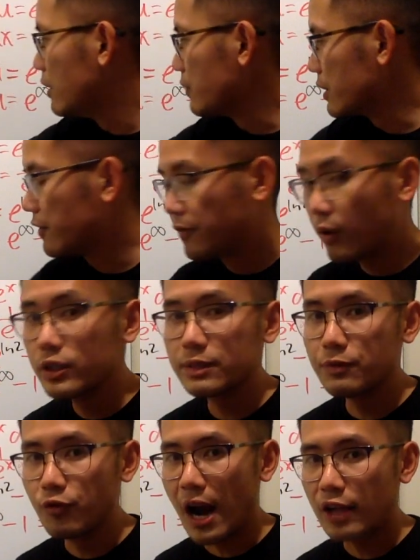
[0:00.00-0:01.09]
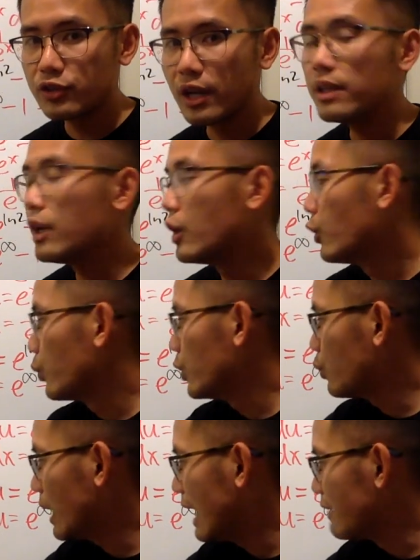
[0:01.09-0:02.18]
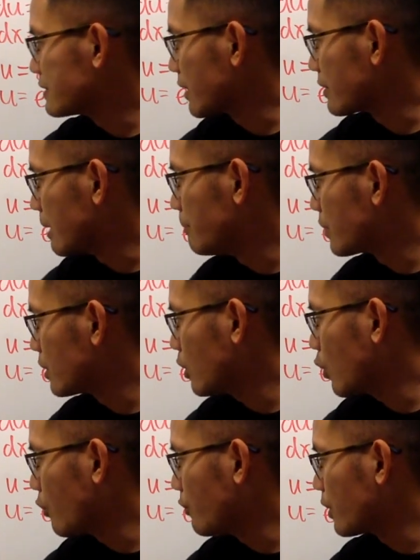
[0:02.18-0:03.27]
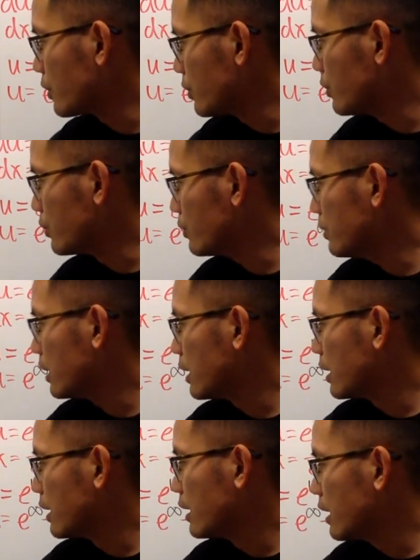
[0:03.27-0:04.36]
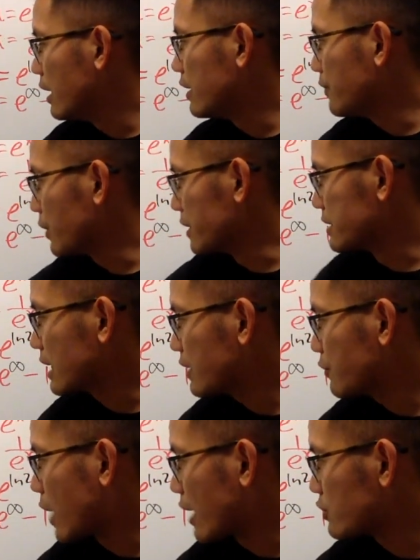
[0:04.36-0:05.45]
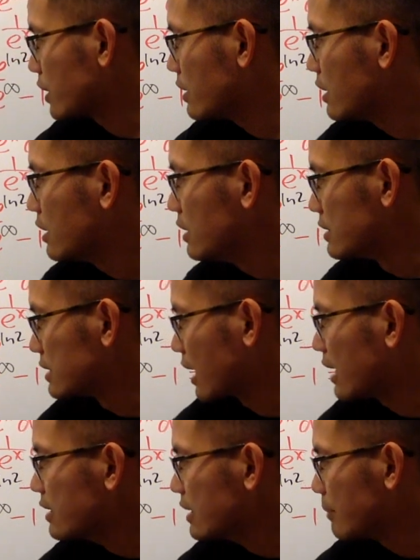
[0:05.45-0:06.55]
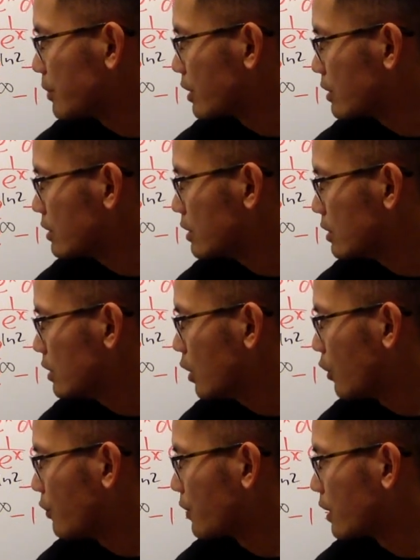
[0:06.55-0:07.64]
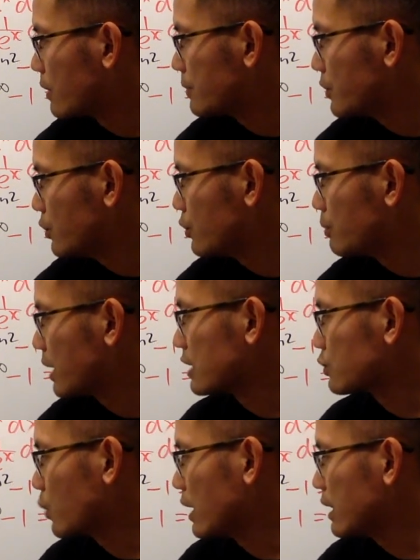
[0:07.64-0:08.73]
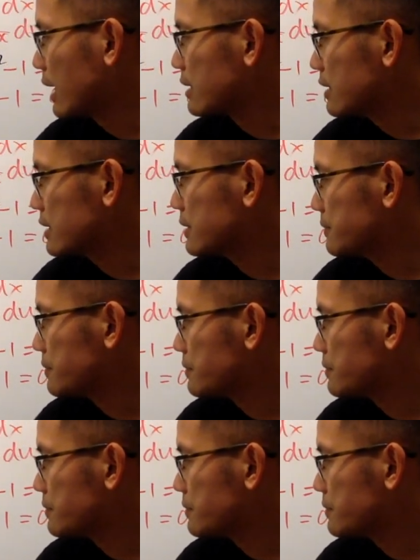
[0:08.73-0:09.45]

For the first fraction, we will have some number over u. And then for the second fraction, it's some other number over u plus 1, like this.